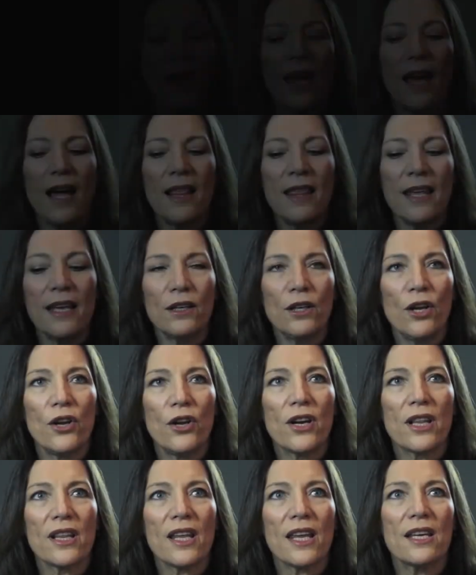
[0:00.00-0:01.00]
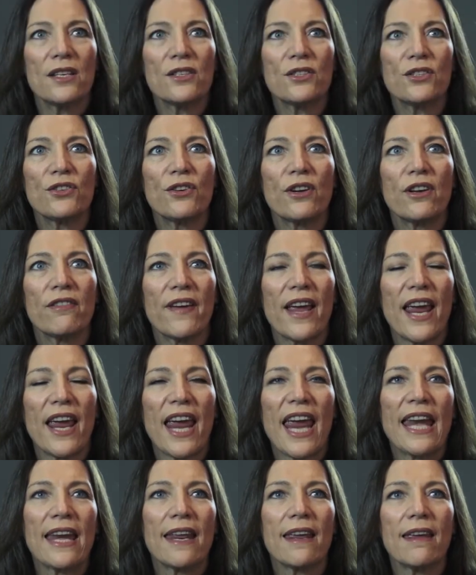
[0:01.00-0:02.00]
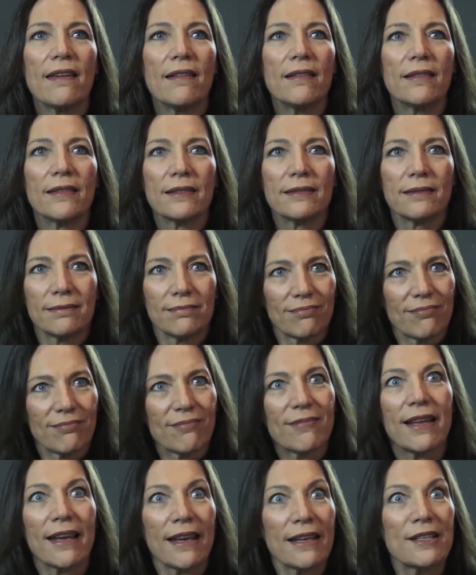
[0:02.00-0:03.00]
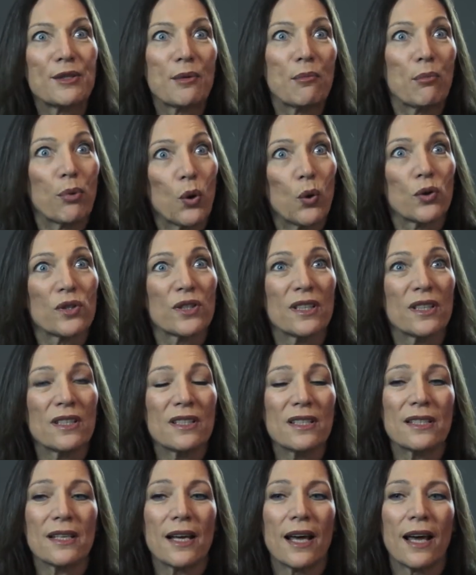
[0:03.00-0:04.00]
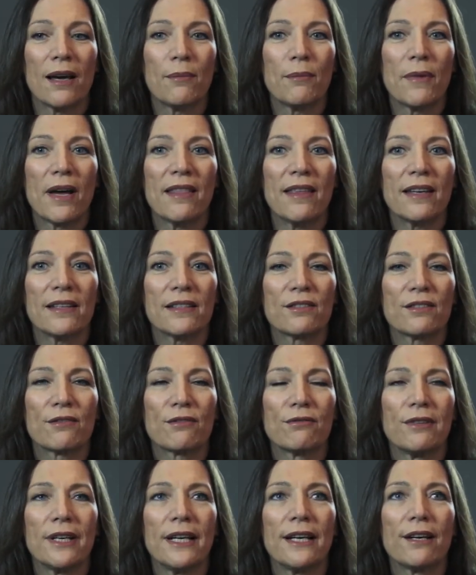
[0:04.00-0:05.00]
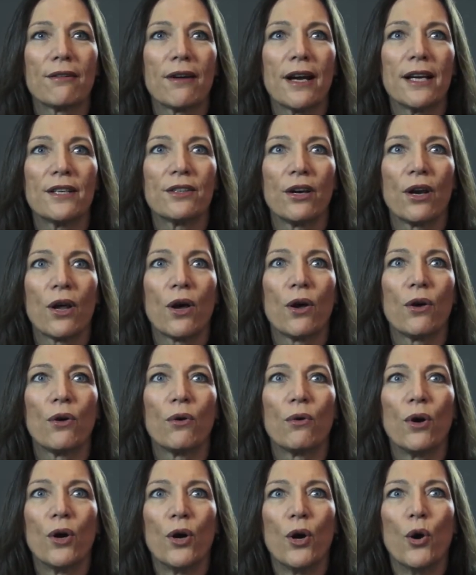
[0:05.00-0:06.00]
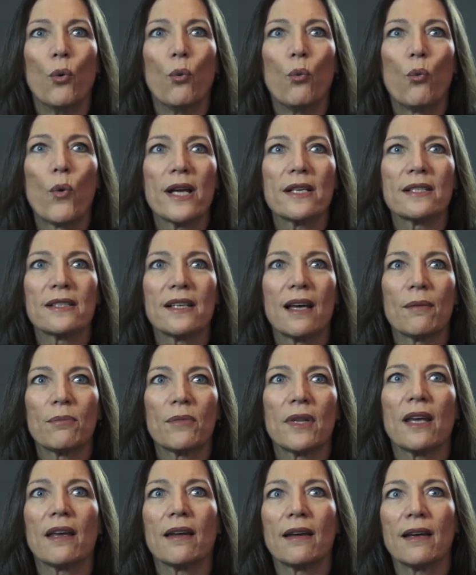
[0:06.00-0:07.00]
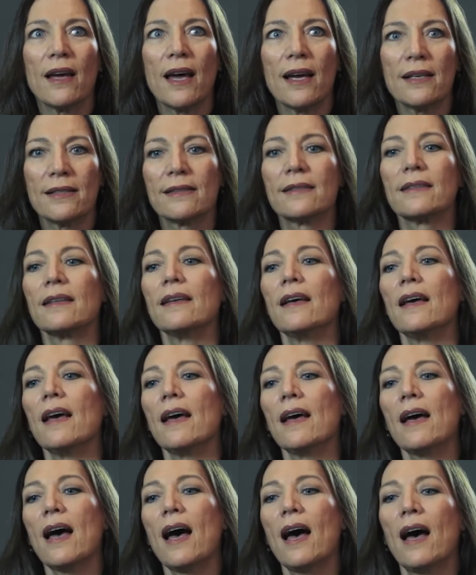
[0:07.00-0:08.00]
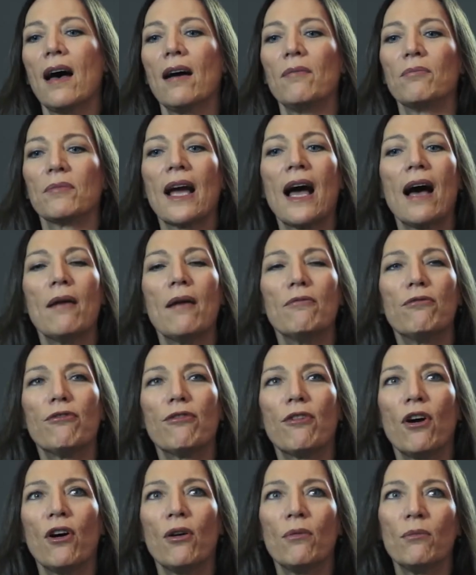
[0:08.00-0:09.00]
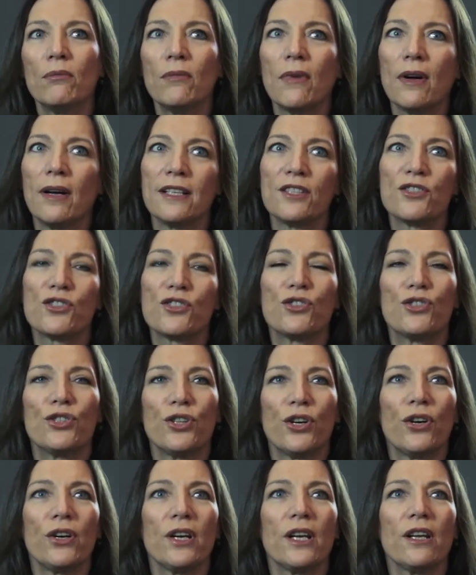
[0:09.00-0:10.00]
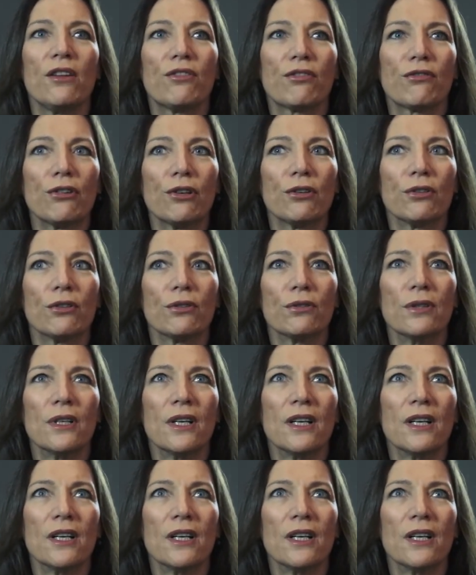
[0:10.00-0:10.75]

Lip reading: I think learning the history of anything is important. I think it's really great to know where something has come from and its journey through,